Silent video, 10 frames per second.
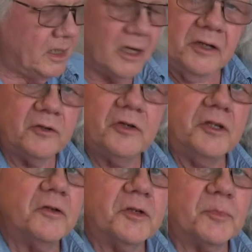I usually
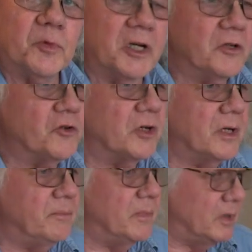do a spring
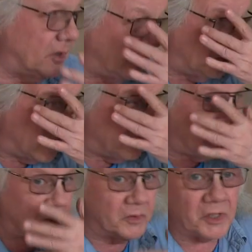trim on my
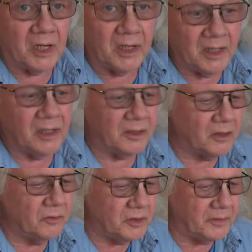bonsai. I
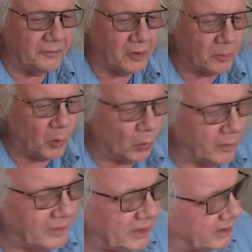don't usually film all
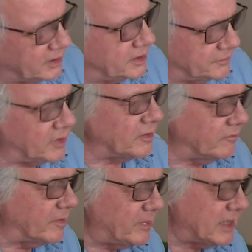of it because it's very
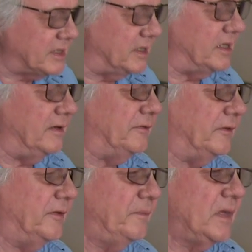repetitive,
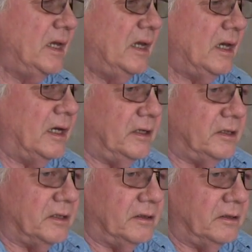
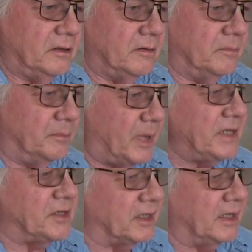and
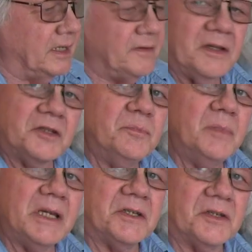basically this
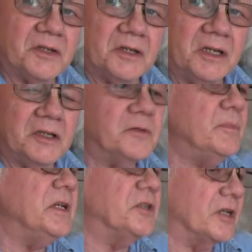mist, it's
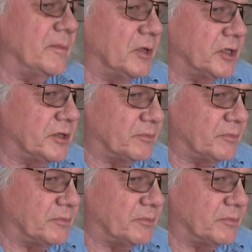midsummer